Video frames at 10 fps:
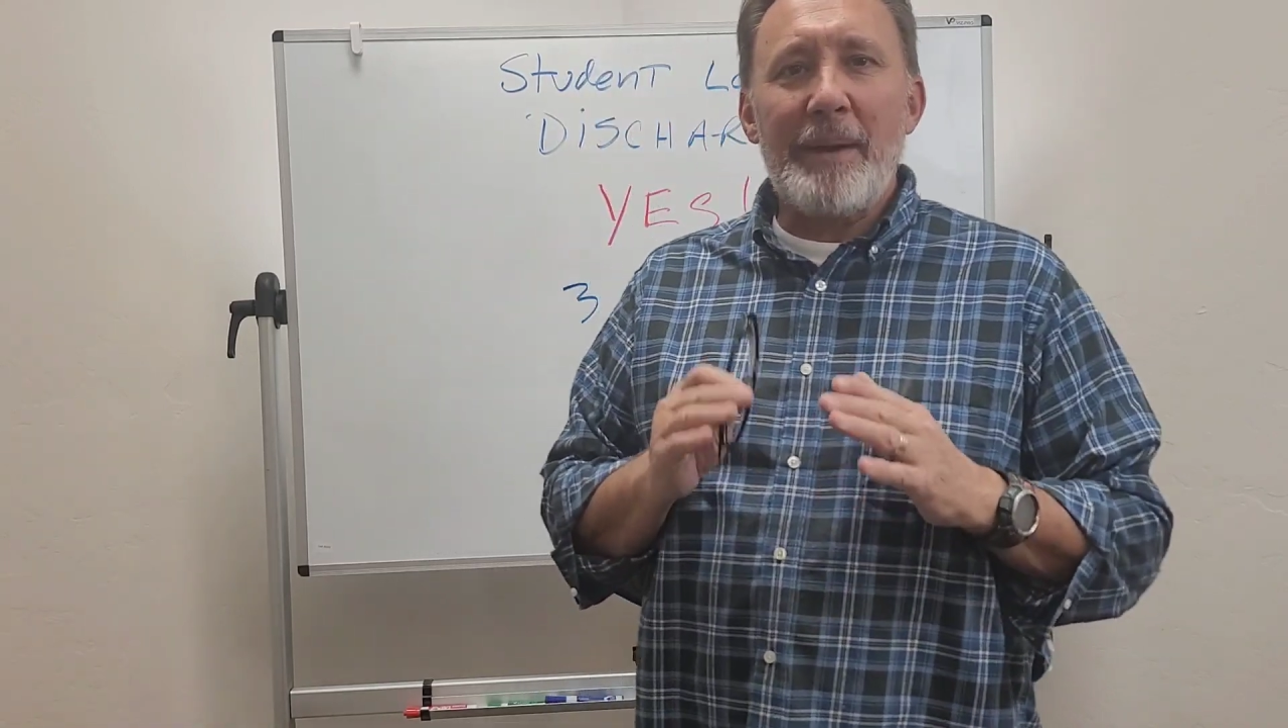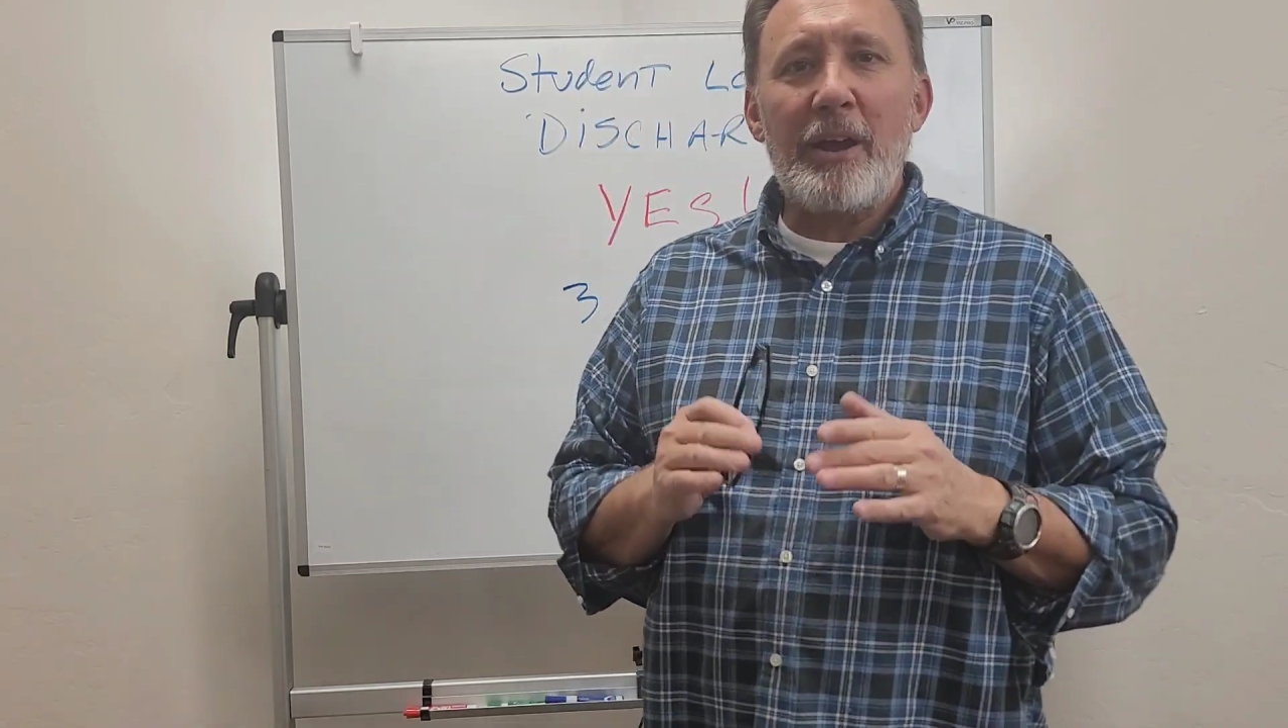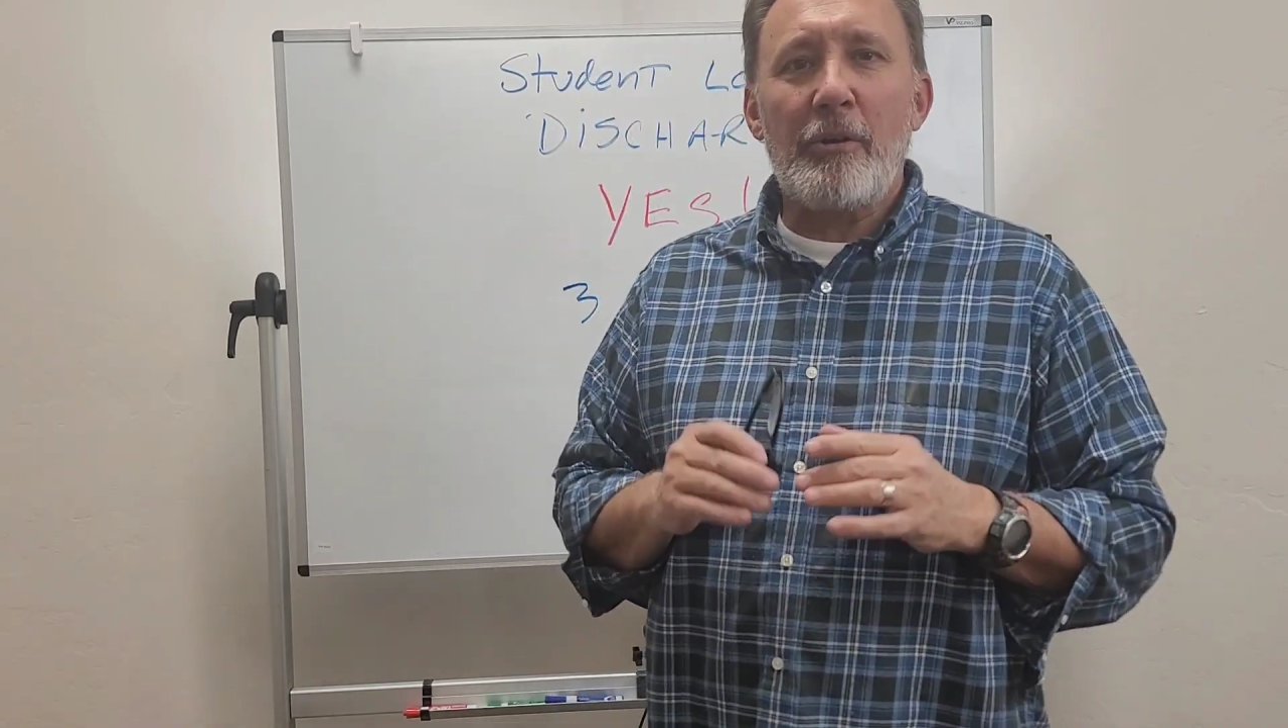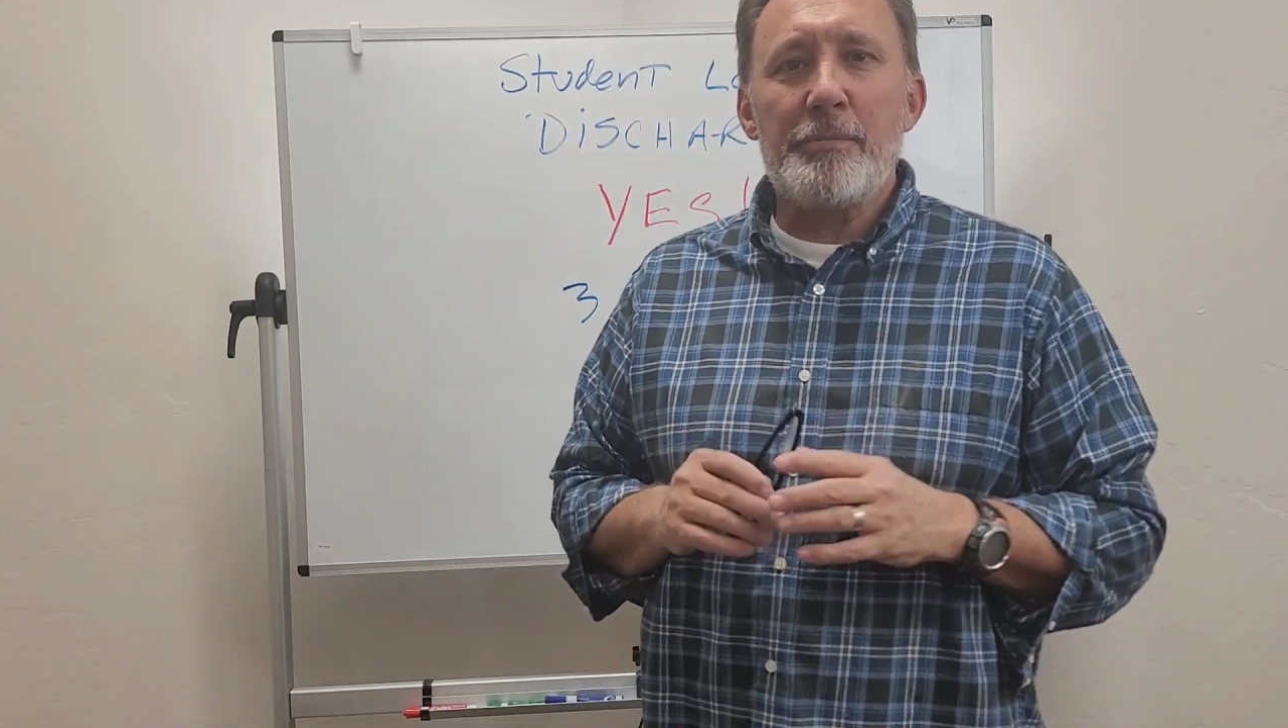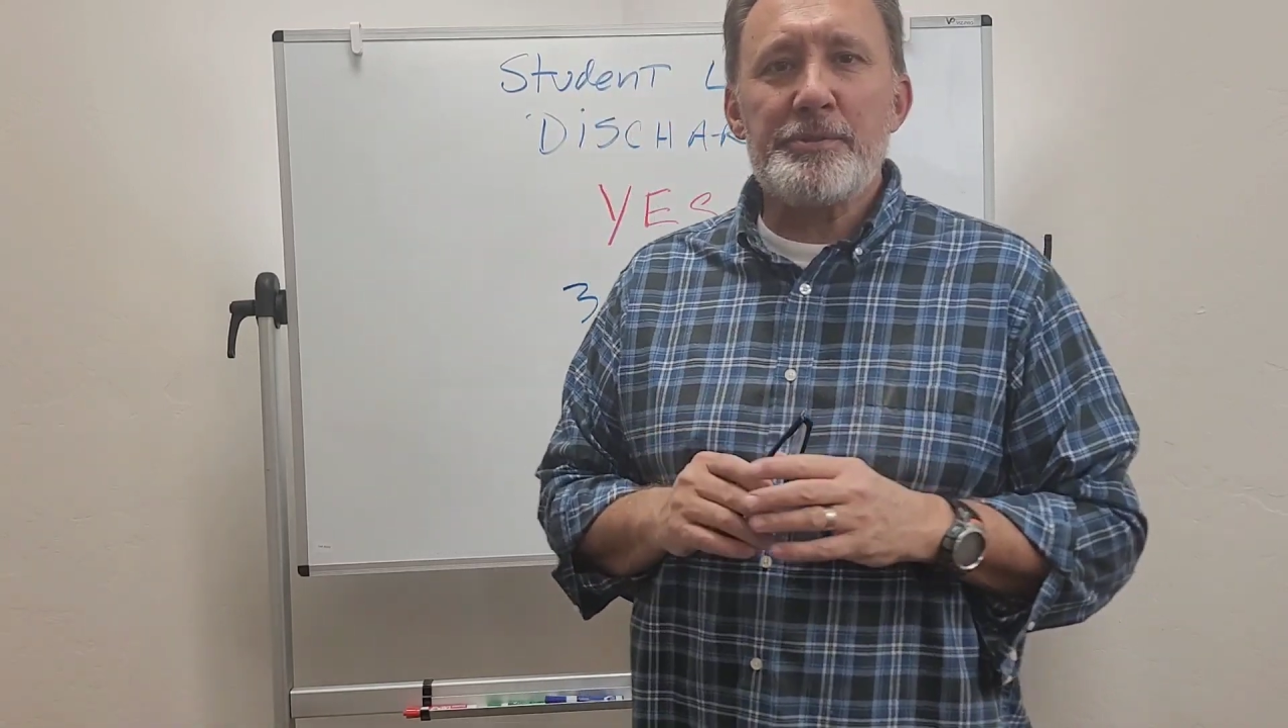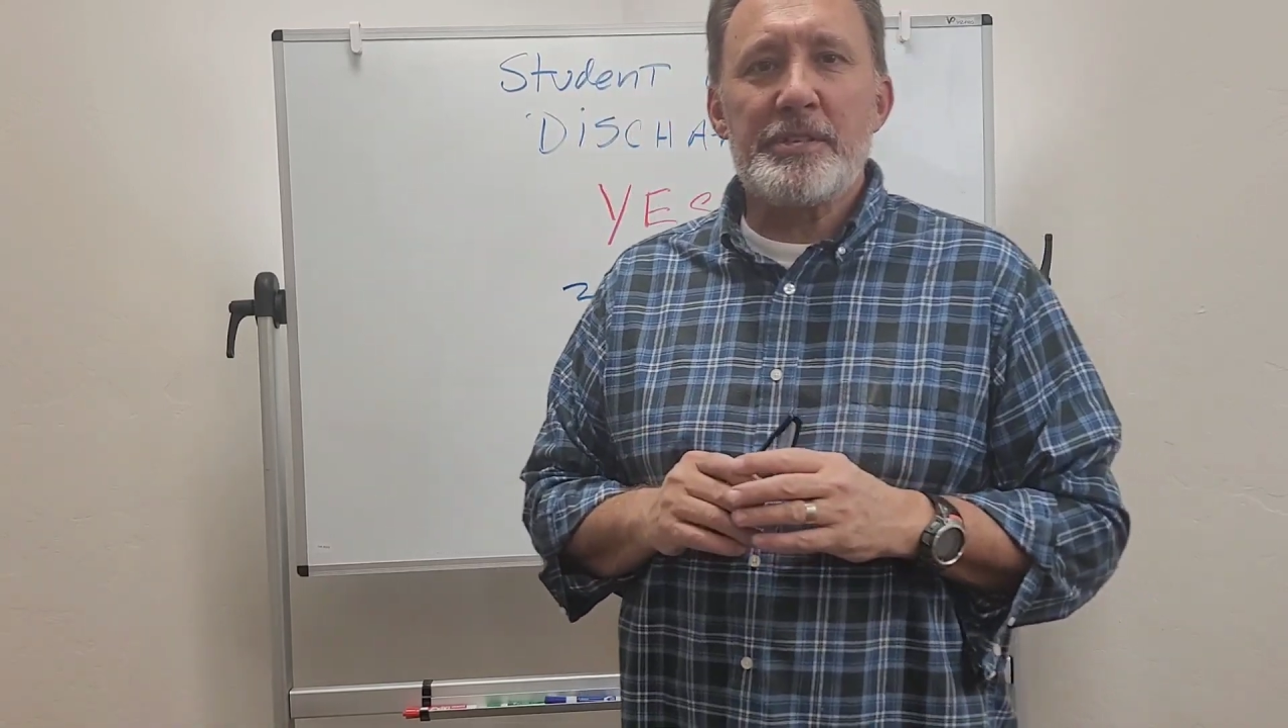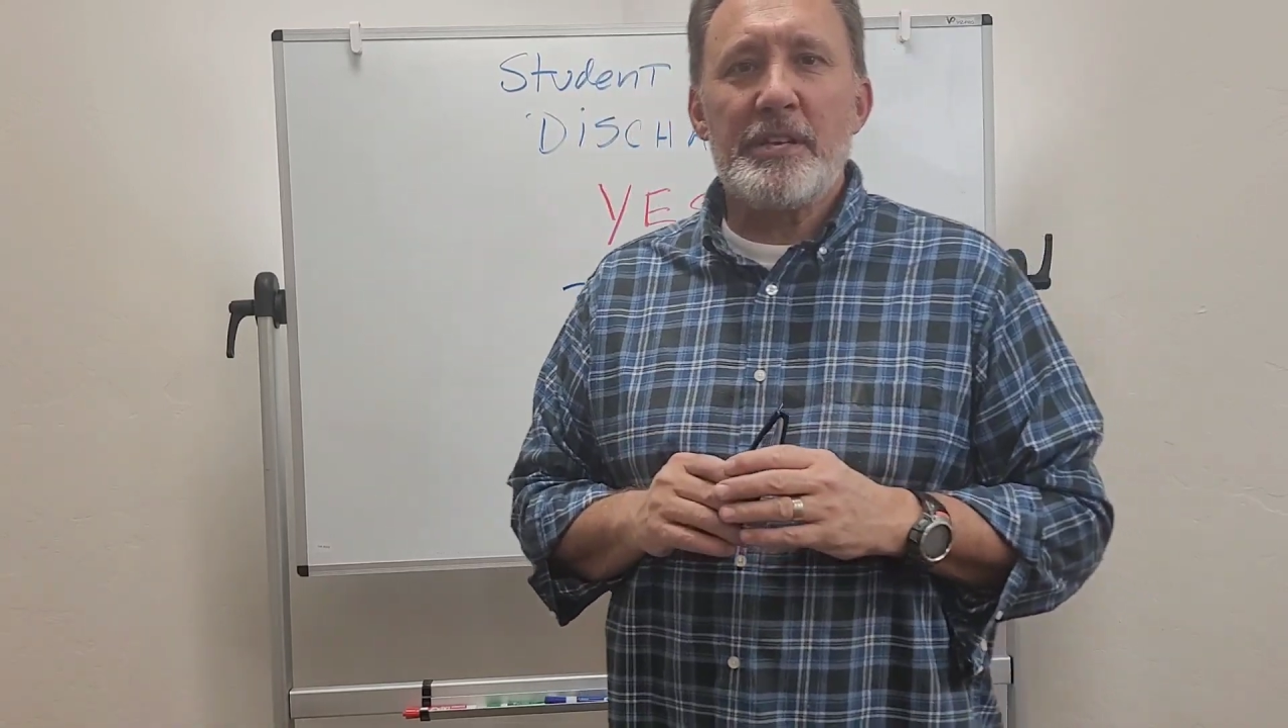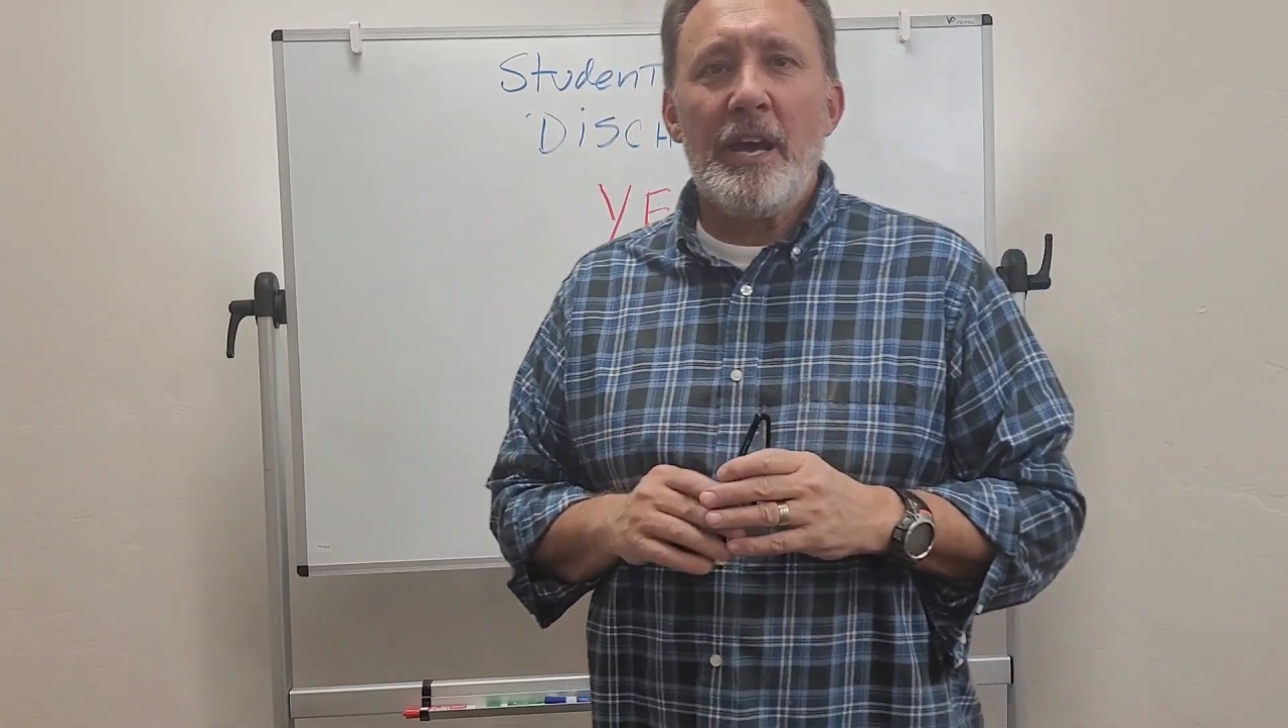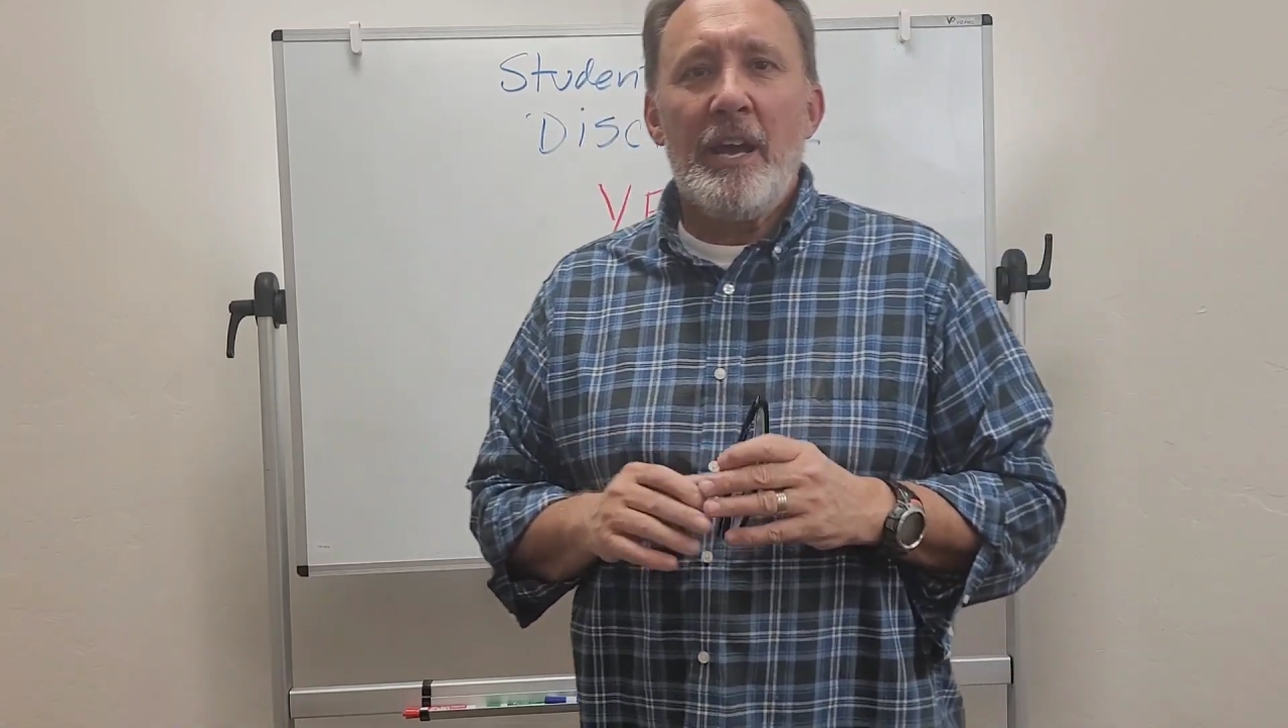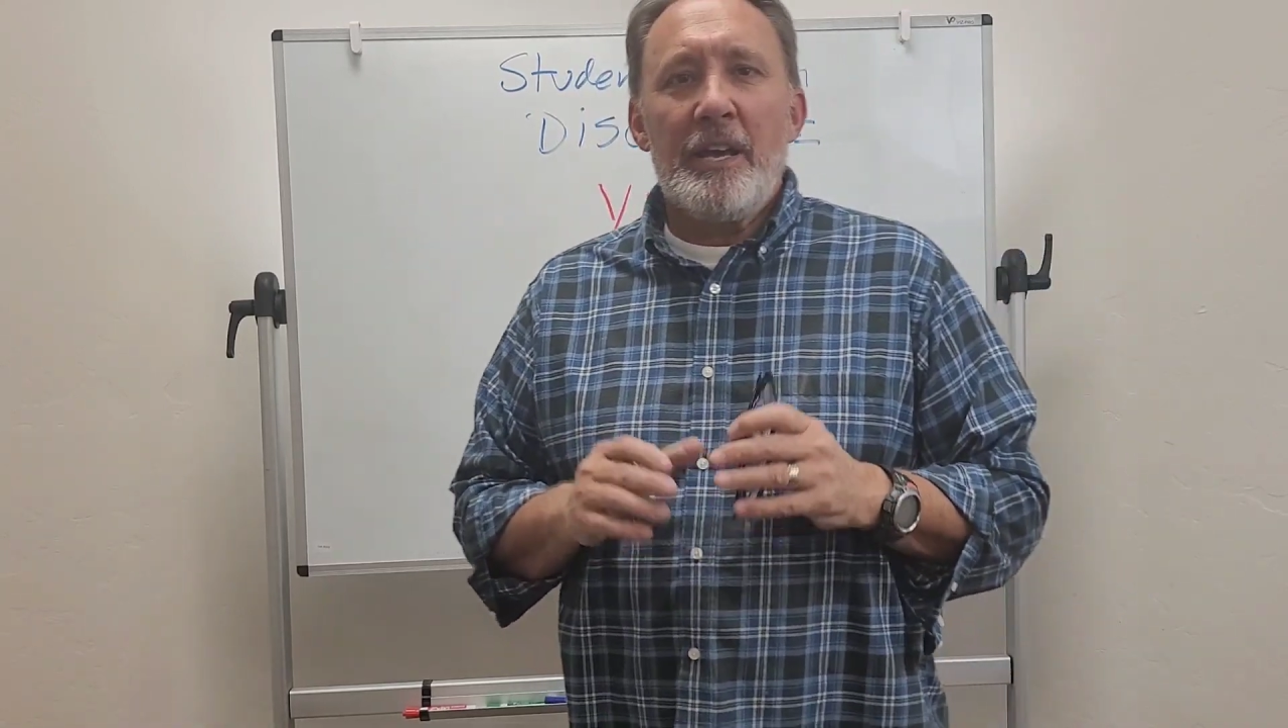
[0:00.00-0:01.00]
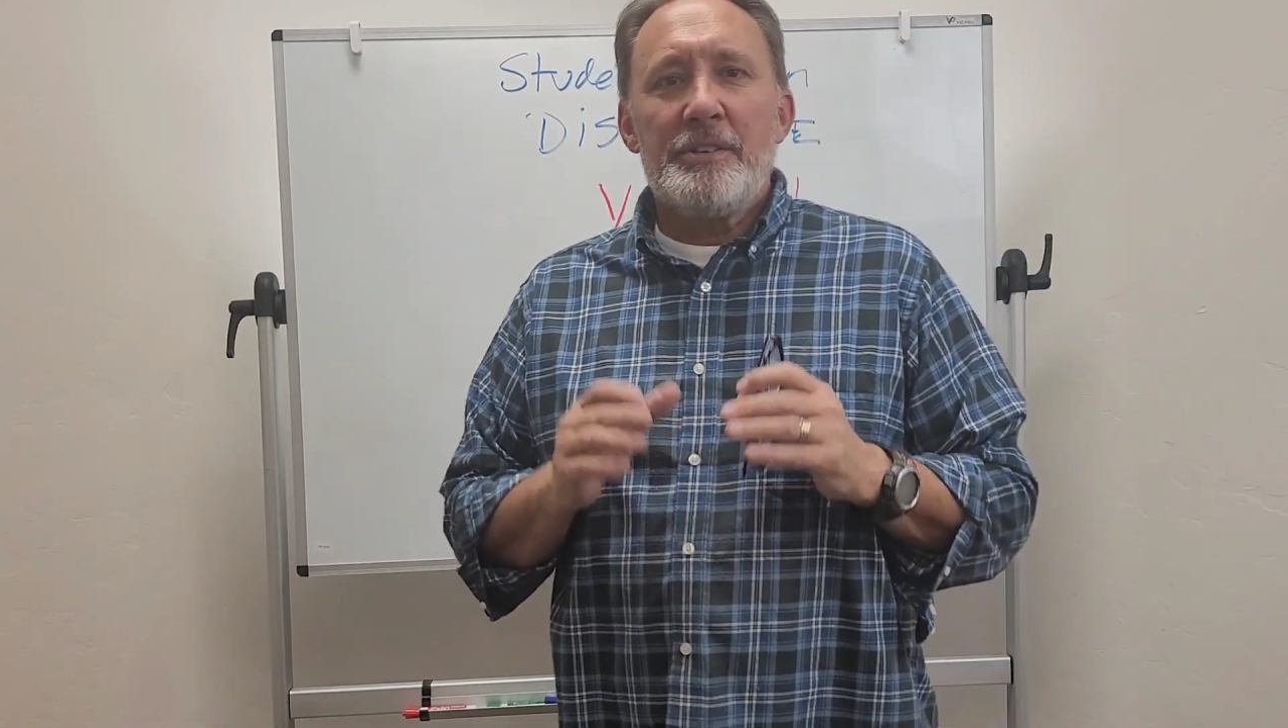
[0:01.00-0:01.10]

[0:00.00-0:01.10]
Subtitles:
bankruptcy